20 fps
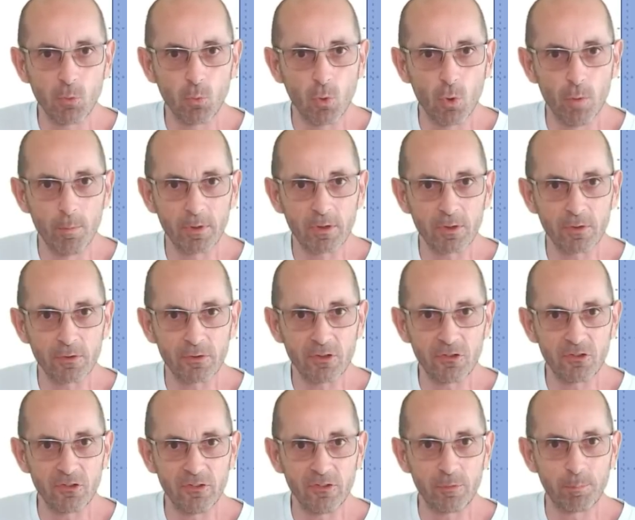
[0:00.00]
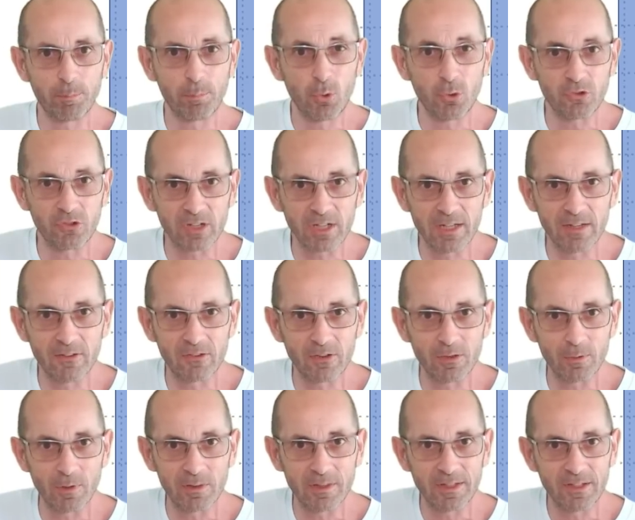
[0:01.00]
warmer conditions pushing
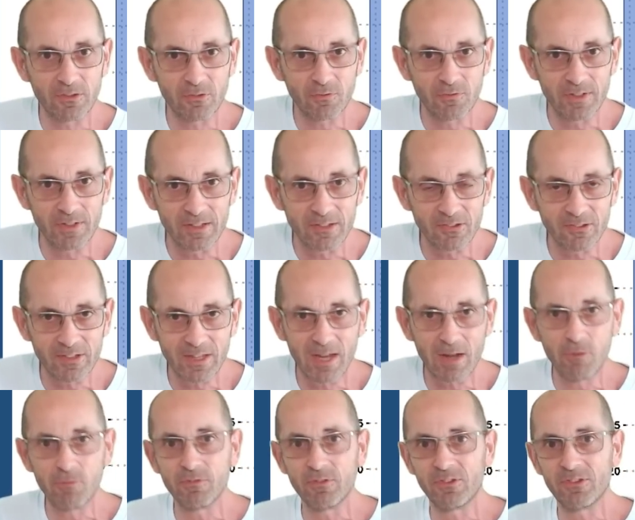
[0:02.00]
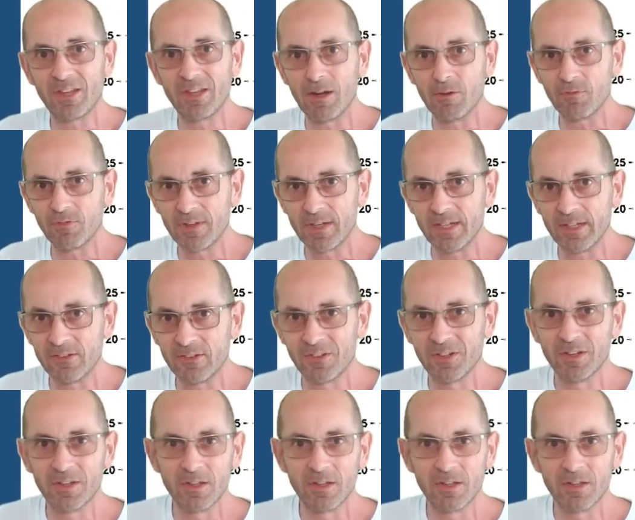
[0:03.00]
into at least the south, the southeast